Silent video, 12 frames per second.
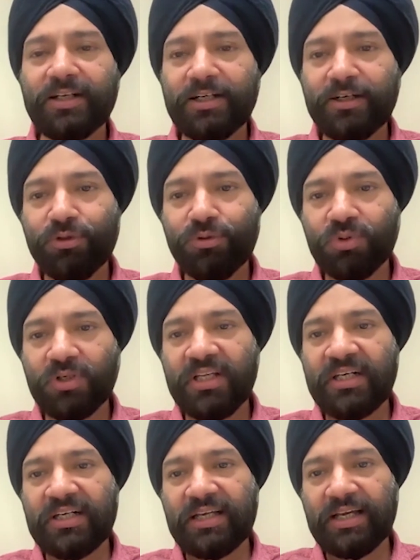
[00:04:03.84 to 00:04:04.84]
that you
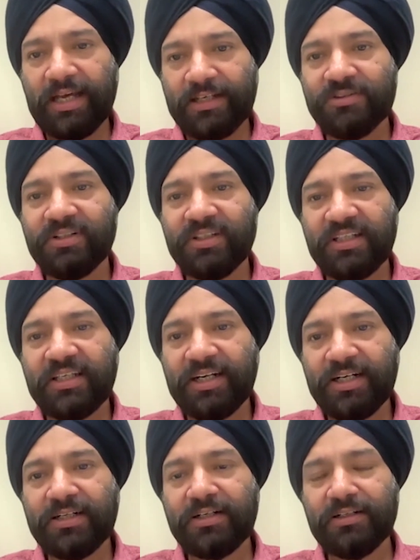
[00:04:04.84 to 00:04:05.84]
can actually
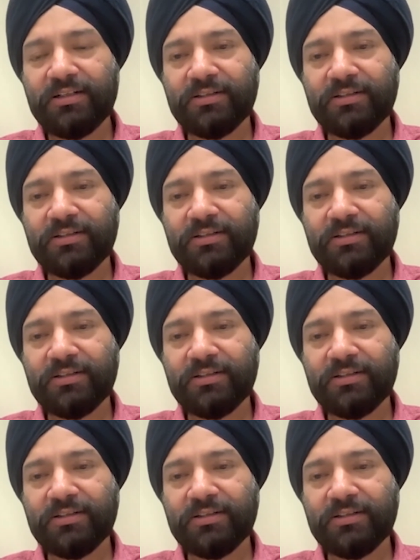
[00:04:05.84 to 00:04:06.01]
get